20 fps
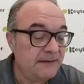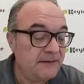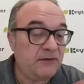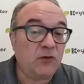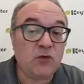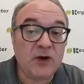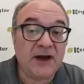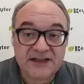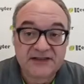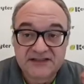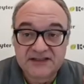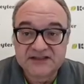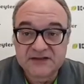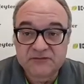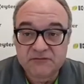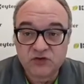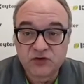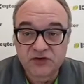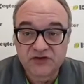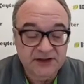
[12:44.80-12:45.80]
Why is this
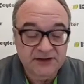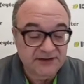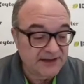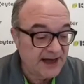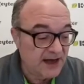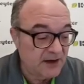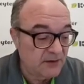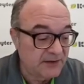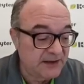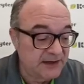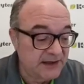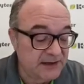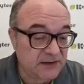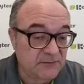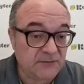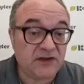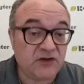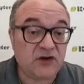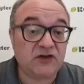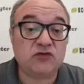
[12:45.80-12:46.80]
important now?
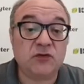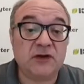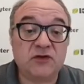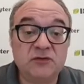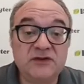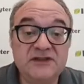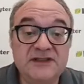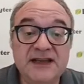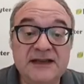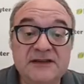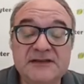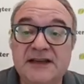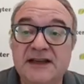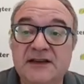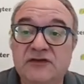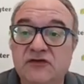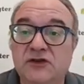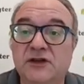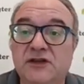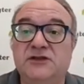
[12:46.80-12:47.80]
Because when we take the
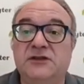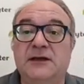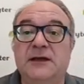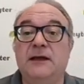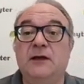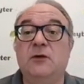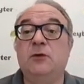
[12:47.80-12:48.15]
inverse,